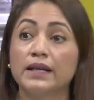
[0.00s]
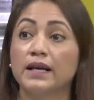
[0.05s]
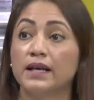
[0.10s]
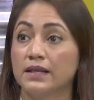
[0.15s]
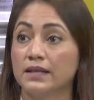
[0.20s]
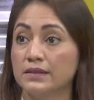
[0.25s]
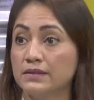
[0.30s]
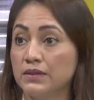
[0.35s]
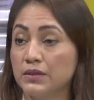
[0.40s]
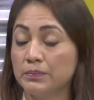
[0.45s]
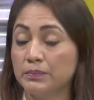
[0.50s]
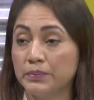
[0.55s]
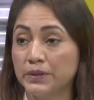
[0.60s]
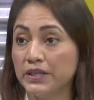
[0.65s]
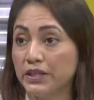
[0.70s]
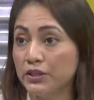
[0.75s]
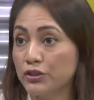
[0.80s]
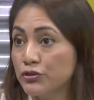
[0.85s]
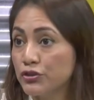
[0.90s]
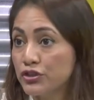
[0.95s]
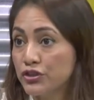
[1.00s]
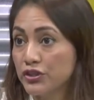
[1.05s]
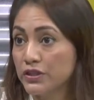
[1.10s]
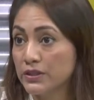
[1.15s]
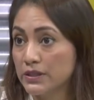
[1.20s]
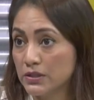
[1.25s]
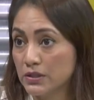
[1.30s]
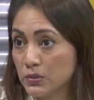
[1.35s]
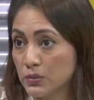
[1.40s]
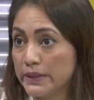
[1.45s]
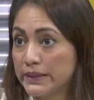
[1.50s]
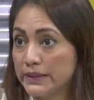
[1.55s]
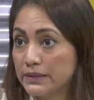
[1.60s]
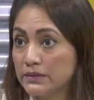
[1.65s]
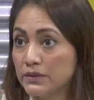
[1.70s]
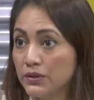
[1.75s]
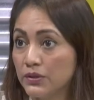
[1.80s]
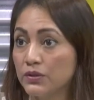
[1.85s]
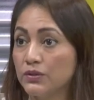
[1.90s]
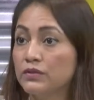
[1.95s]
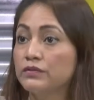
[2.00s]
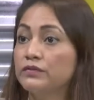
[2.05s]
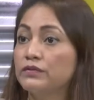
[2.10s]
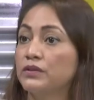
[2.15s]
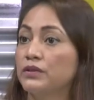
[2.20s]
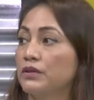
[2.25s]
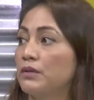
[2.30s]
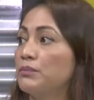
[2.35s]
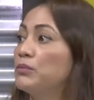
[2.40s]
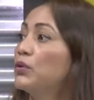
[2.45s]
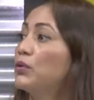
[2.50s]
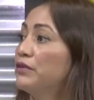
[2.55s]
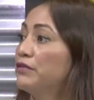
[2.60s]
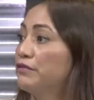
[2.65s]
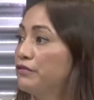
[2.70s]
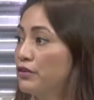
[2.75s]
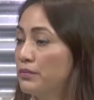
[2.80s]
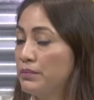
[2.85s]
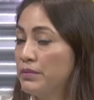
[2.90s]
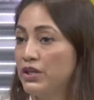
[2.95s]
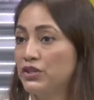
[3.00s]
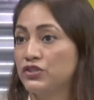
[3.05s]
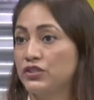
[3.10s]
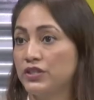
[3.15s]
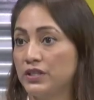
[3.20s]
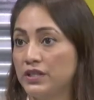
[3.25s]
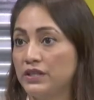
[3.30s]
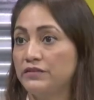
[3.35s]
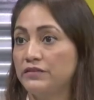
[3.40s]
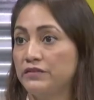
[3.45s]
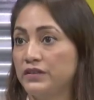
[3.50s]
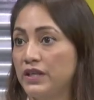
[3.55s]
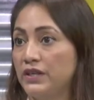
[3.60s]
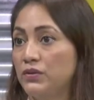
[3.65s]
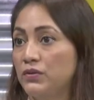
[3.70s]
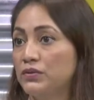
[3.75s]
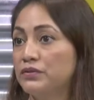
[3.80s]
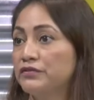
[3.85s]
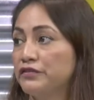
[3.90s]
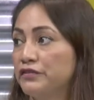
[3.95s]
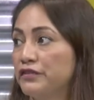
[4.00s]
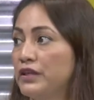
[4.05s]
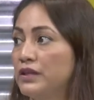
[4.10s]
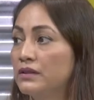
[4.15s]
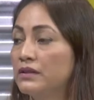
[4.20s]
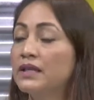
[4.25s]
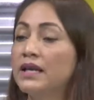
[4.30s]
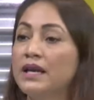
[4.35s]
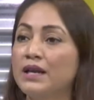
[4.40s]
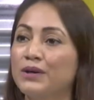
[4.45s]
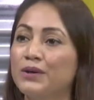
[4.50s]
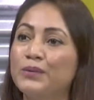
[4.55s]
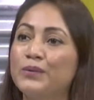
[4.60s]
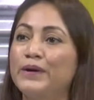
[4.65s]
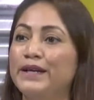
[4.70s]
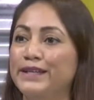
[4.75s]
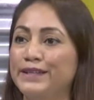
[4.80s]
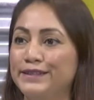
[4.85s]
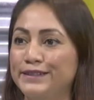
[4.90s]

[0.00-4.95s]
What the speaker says: ask their pediatrician as well, you know, for more information if they don't feel quite